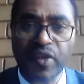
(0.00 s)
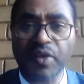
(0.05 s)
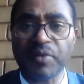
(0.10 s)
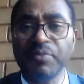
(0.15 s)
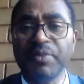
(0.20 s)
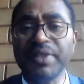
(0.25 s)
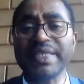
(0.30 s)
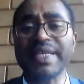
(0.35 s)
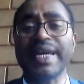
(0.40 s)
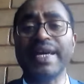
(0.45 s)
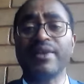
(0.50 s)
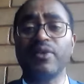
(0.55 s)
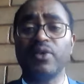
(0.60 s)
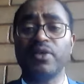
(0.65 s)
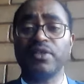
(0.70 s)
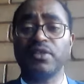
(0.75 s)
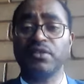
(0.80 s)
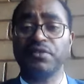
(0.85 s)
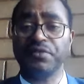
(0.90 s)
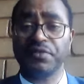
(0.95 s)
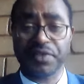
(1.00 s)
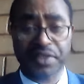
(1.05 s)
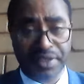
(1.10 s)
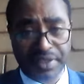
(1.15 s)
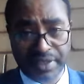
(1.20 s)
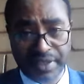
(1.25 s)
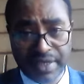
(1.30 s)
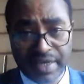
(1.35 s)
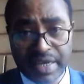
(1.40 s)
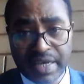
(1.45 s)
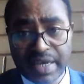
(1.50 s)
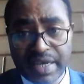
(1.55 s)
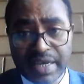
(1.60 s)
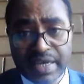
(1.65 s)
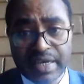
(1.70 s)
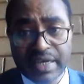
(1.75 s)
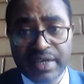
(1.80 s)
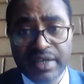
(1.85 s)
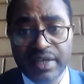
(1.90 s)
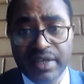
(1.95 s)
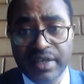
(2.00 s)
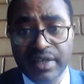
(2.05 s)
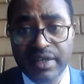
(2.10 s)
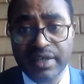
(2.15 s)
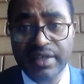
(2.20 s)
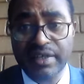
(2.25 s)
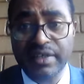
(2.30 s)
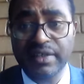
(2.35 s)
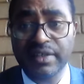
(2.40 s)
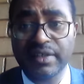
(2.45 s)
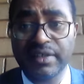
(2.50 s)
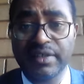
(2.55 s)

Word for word: miscalculation of risk uh,